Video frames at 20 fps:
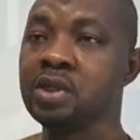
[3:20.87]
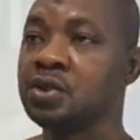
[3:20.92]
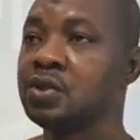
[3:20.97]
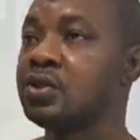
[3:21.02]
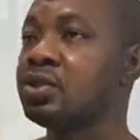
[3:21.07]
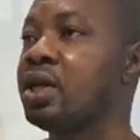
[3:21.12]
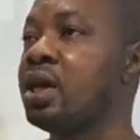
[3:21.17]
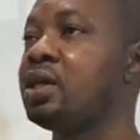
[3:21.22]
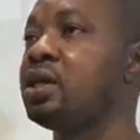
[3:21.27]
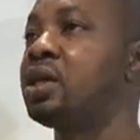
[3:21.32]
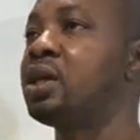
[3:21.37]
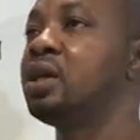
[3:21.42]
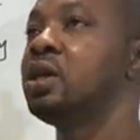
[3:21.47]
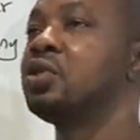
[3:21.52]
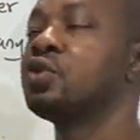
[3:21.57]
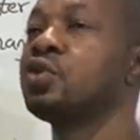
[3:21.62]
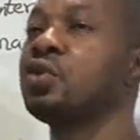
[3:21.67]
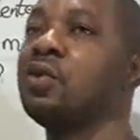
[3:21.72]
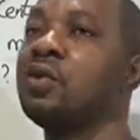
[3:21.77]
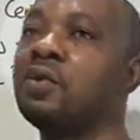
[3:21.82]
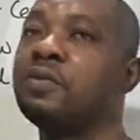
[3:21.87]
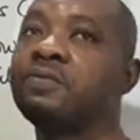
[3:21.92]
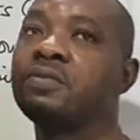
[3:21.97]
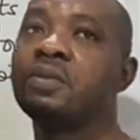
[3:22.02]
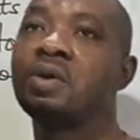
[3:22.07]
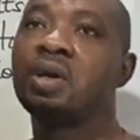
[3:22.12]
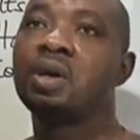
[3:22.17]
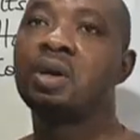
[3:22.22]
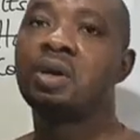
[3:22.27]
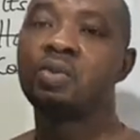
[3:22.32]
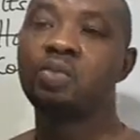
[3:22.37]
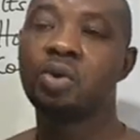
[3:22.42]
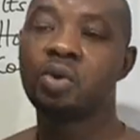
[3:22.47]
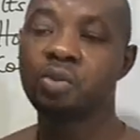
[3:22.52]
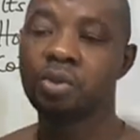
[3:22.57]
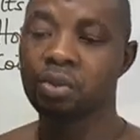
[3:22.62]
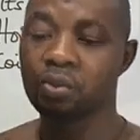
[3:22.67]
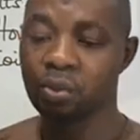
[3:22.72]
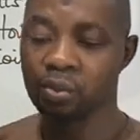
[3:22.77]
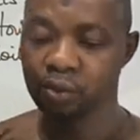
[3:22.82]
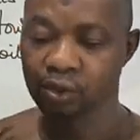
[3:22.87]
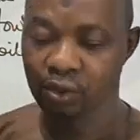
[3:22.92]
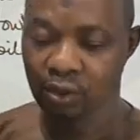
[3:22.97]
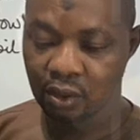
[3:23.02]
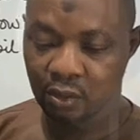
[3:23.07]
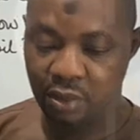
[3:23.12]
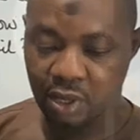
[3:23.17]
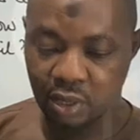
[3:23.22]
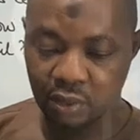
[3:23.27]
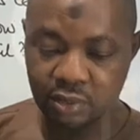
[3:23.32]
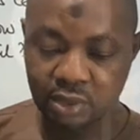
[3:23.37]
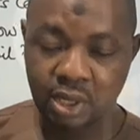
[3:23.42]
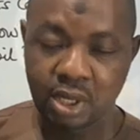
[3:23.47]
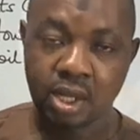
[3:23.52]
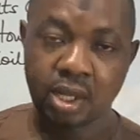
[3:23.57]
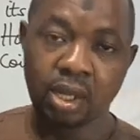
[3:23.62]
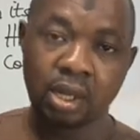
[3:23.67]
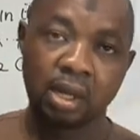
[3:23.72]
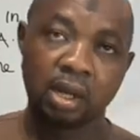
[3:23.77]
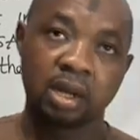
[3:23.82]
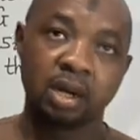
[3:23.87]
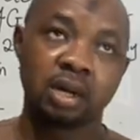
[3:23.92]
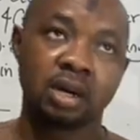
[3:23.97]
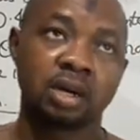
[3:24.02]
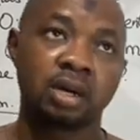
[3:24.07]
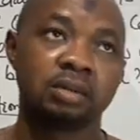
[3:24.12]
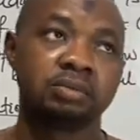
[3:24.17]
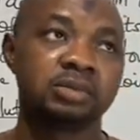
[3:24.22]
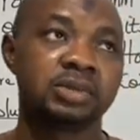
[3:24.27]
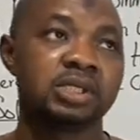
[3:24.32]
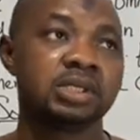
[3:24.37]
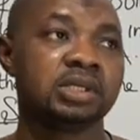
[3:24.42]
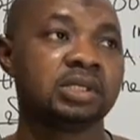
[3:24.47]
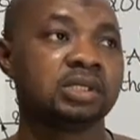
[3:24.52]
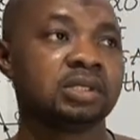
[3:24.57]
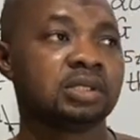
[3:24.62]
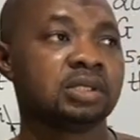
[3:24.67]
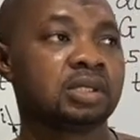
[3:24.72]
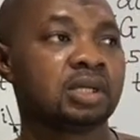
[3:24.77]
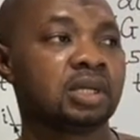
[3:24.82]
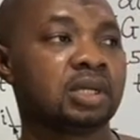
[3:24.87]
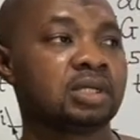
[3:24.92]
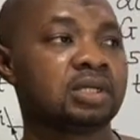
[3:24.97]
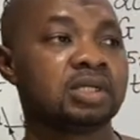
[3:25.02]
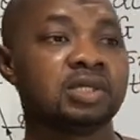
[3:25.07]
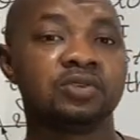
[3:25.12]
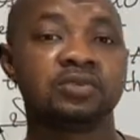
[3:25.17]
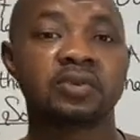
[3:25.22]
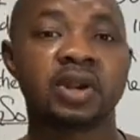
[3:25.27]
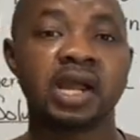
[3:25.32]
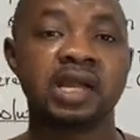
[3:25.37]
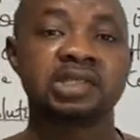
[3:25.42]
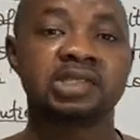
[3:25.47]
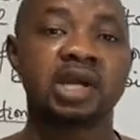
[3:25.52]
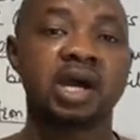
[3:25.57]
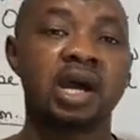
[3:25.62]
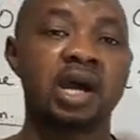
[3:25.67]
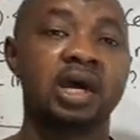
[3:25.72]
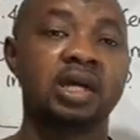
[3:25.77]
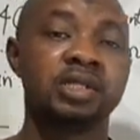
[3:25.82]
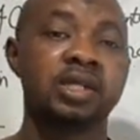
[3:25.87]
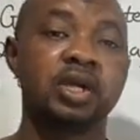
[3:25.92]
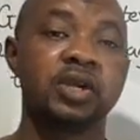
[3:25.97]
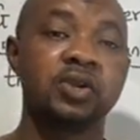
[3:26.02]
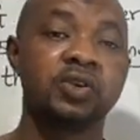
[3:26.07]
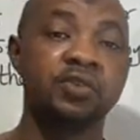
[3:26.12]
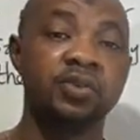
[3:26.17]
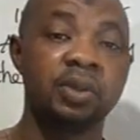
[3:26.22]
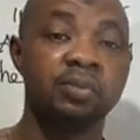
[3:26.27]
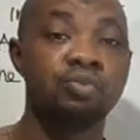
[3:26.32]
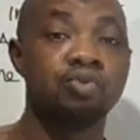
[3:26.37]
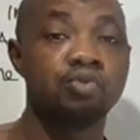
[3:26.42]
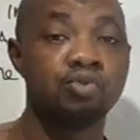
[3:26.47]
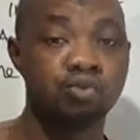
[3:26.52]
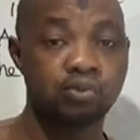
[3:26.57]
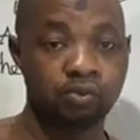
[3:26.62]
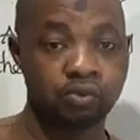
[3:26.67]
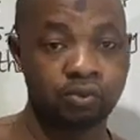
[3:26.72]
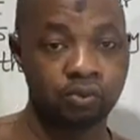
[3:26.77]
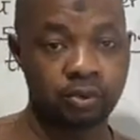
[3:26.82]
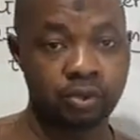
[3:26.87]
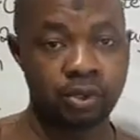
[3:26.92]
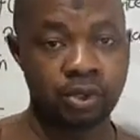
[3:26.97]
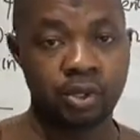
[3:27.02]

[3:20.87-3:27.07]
just like the case of when we talk about the right hand grip rule.